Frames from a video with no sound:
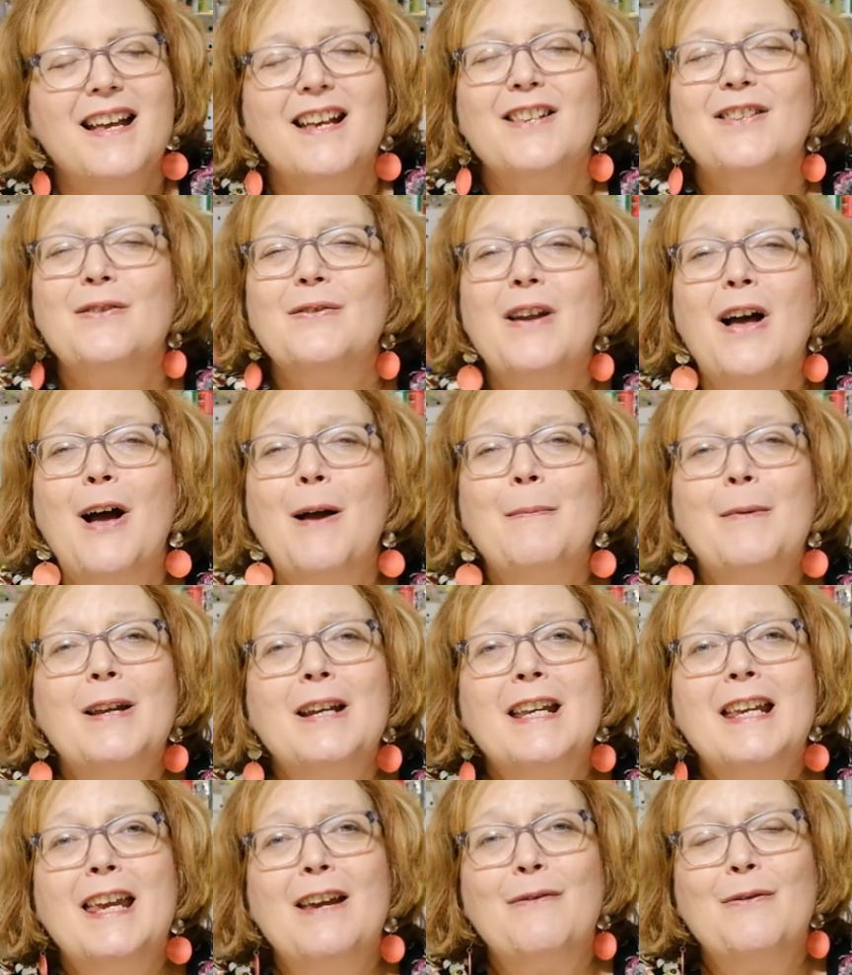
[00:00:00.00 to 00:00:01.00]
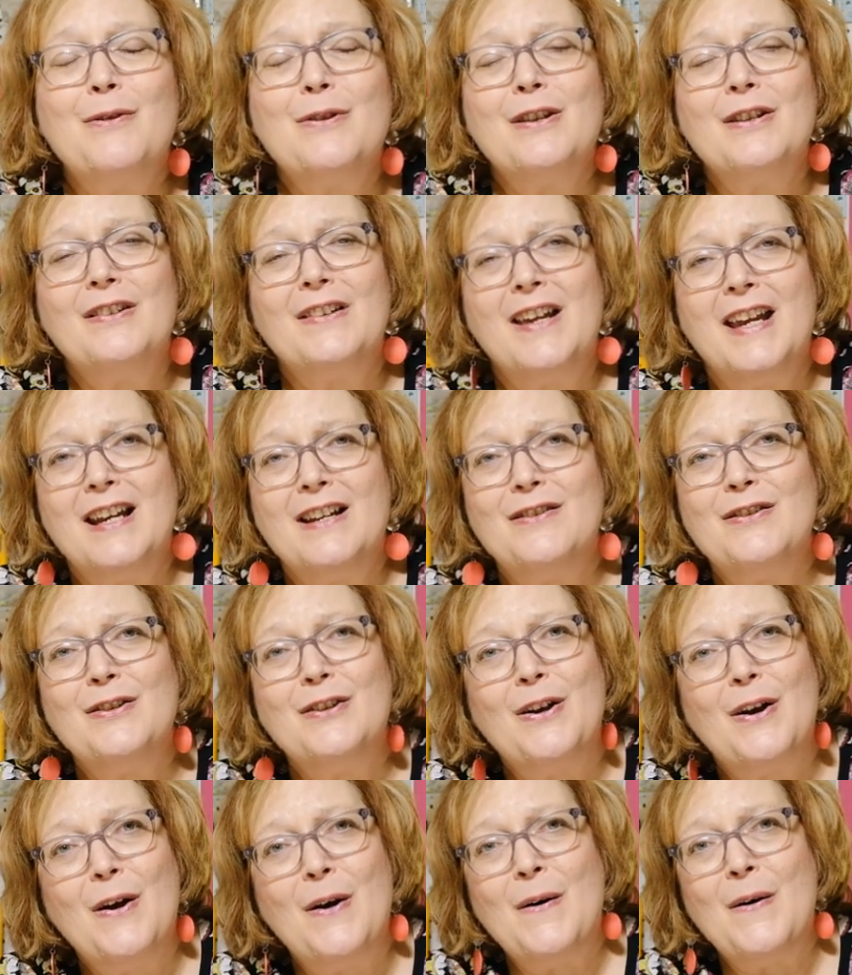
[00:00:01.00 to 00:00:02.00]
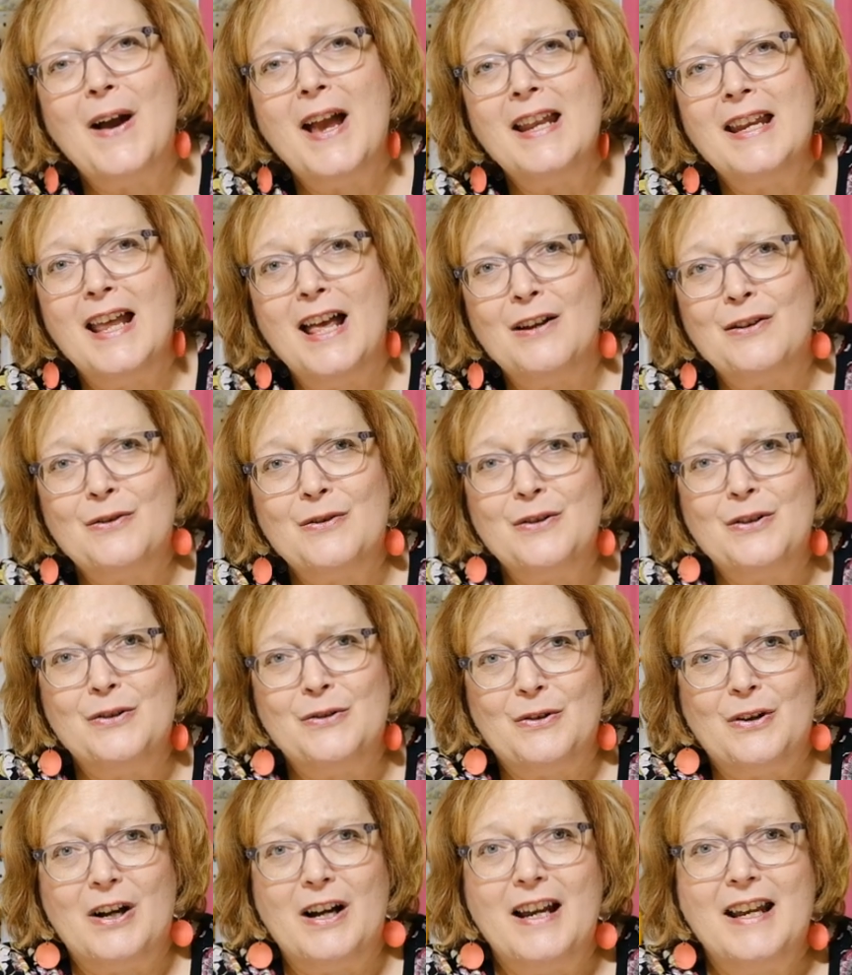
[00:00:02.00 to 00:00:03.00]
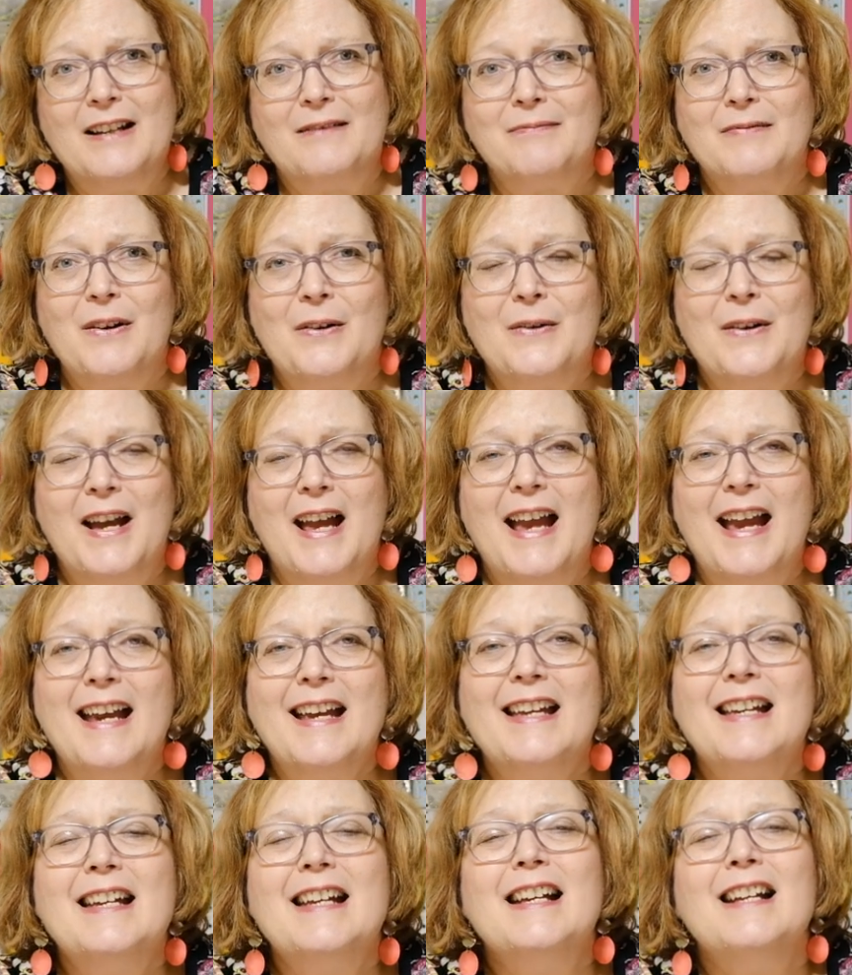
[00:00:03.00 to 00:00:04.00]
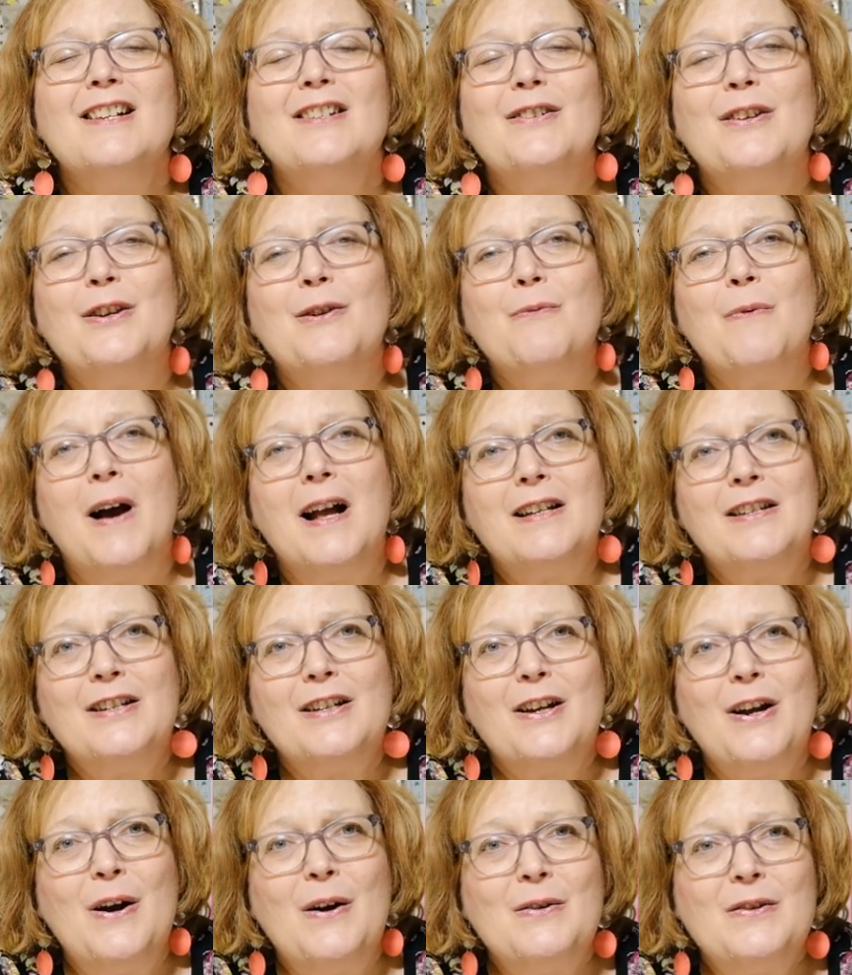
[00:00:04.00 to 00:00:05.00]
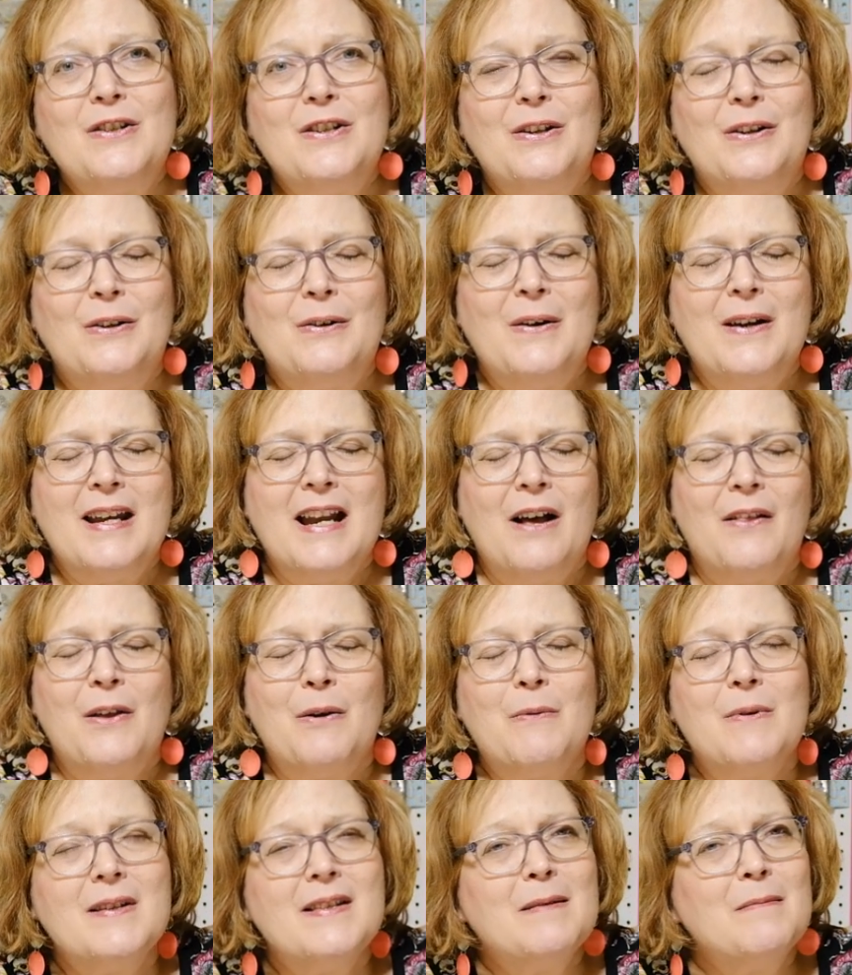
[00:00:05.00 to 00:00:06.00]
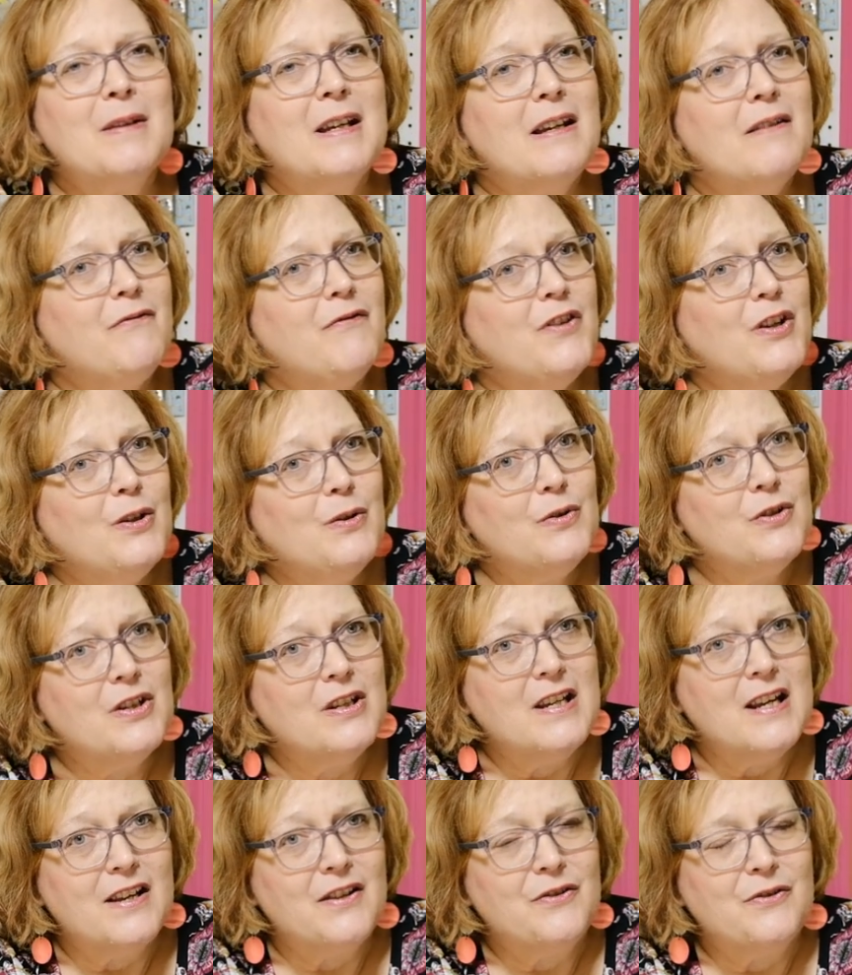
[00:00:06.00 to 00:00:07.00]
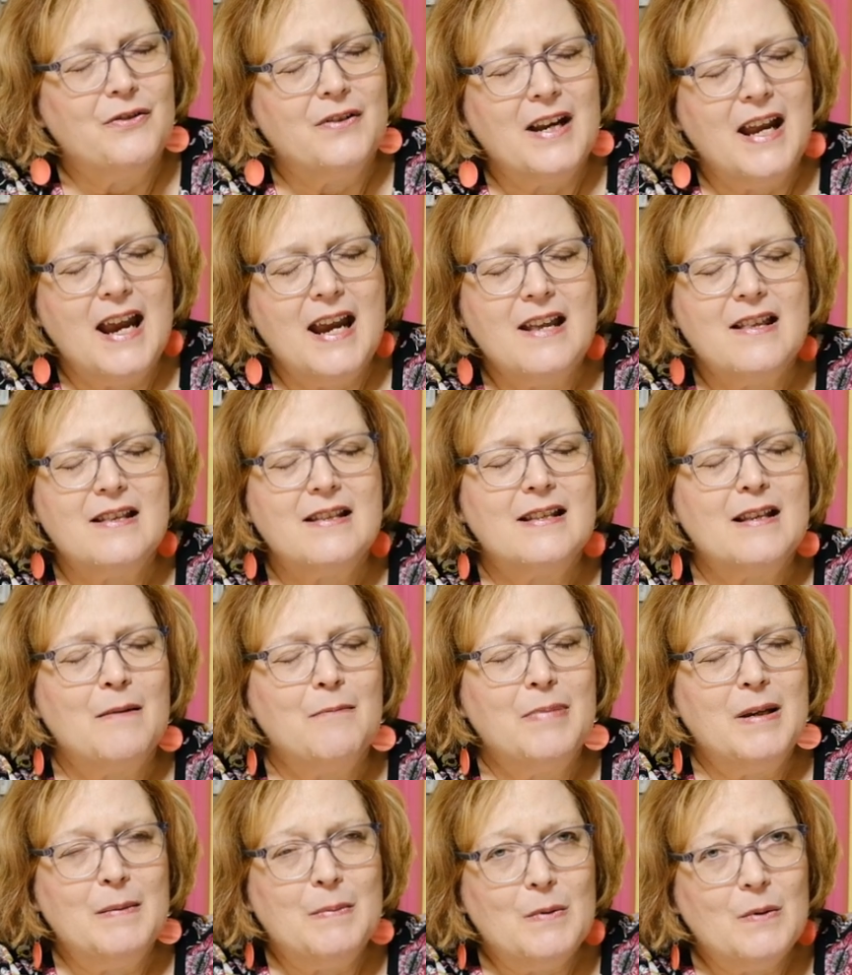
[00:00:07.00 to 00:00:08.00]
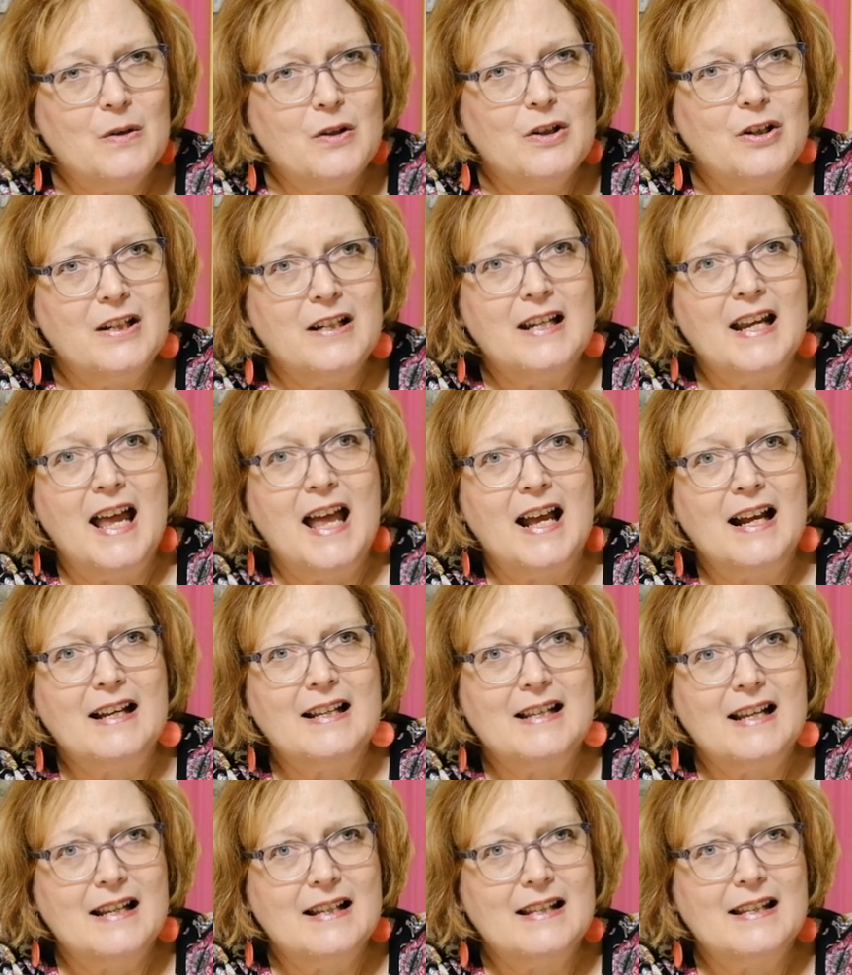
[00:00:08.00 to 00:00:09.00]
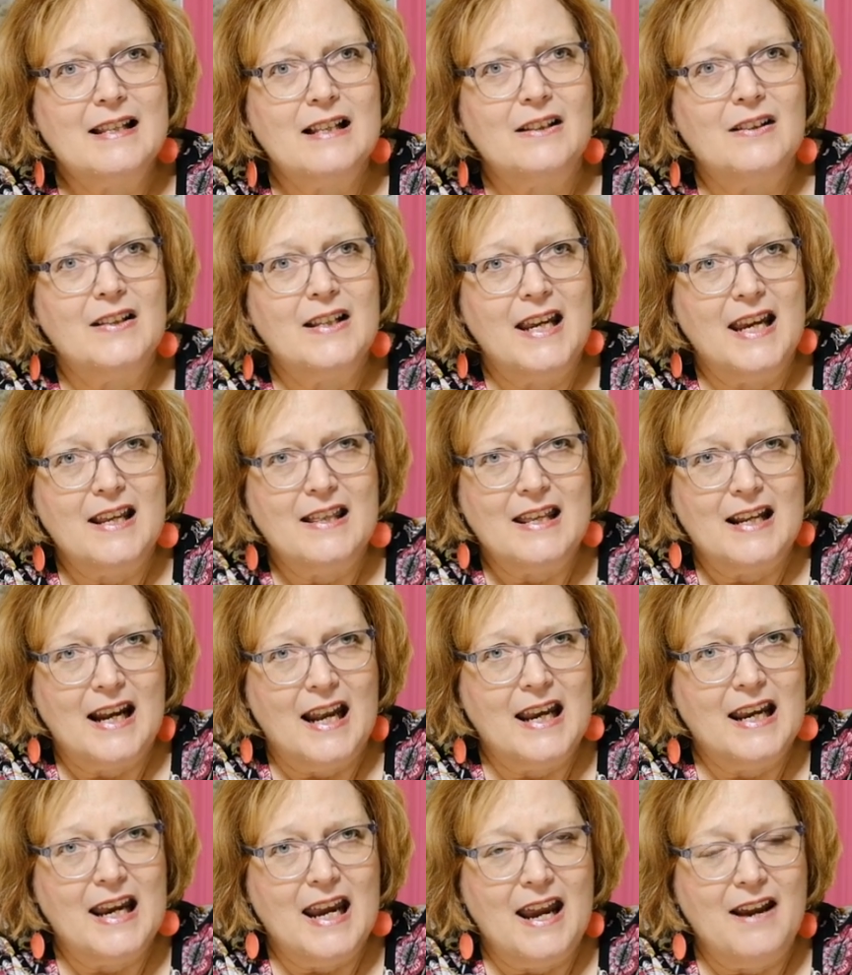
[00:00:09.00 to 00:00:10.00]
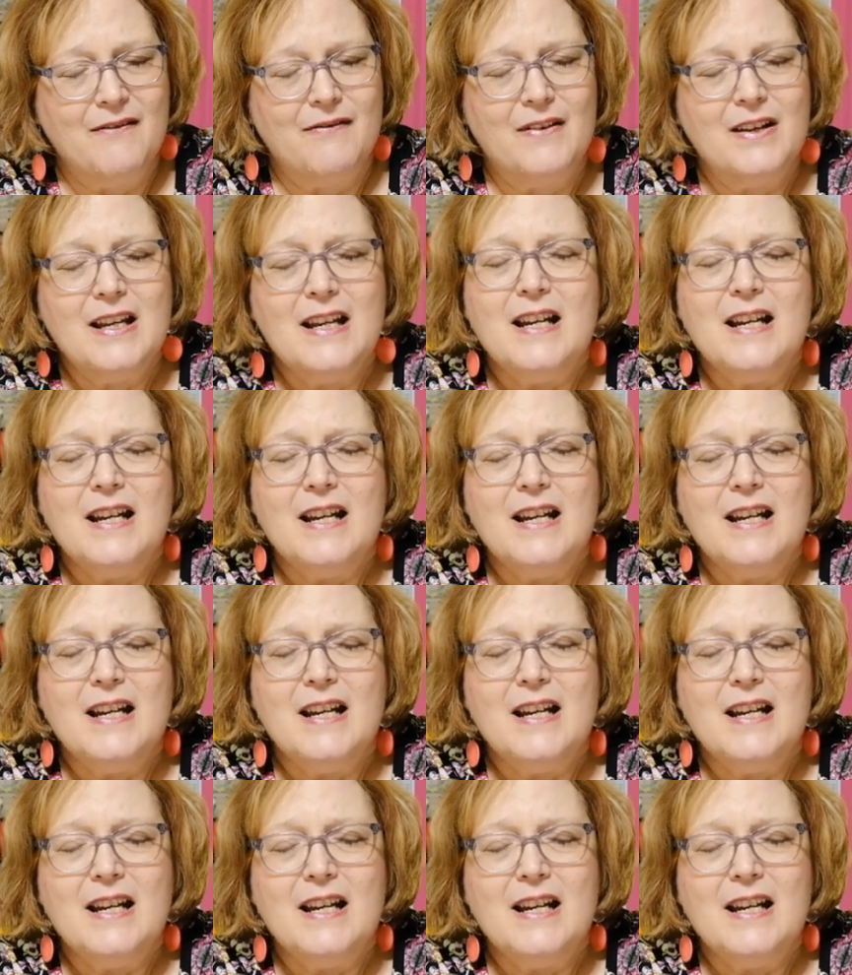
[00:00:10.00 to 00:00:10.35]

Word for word: So now I'm going to give you the link to go and enter the drawing, okay? So you want to go to, now there was some confusion yesterday. Some people couldn't access the link that I gave.